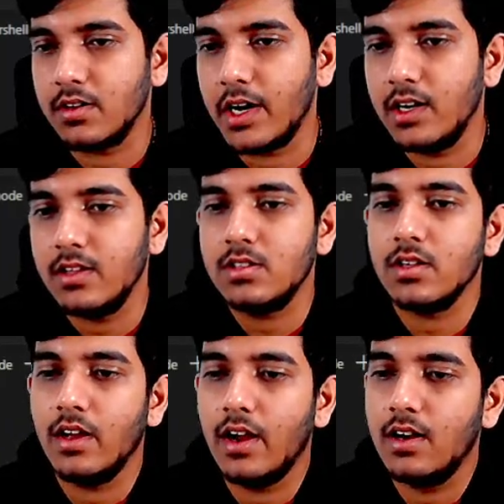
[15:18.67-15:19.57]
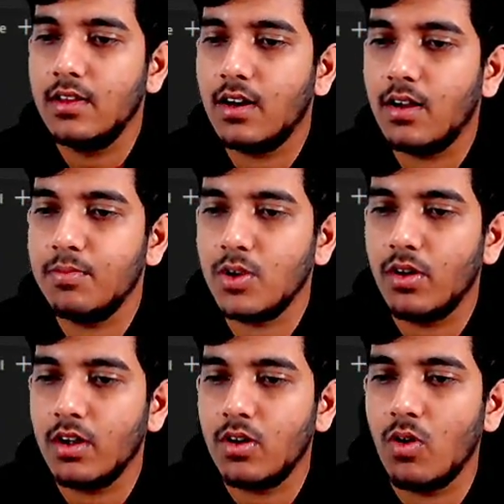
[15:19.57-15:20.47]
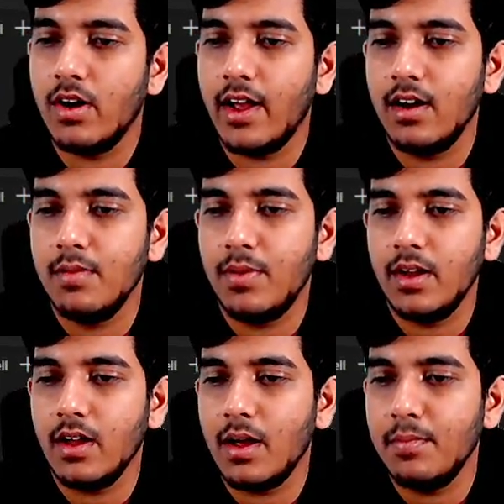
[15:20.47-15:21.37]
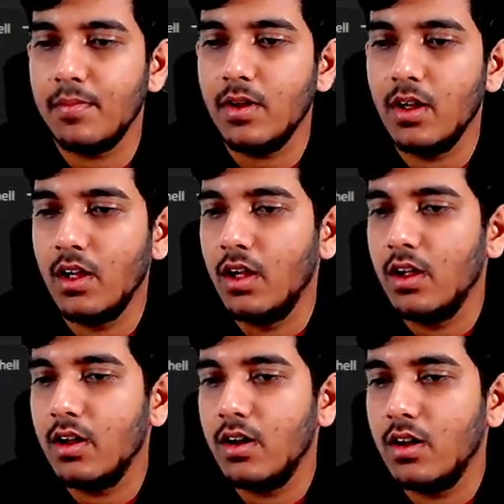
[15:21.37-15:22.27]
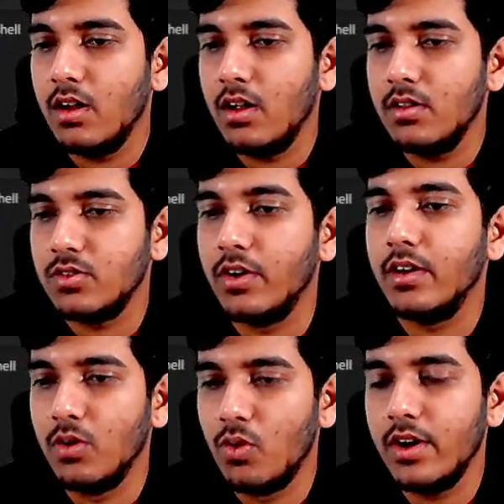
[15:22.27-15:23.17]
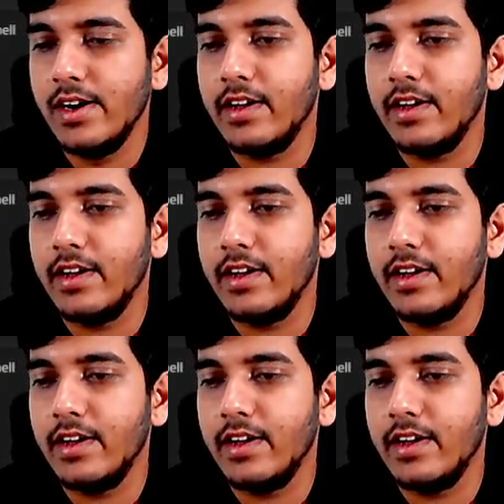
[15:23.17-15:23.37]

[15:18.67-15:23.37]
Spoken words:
just write this, and then I'm gonna call npm, sorry, node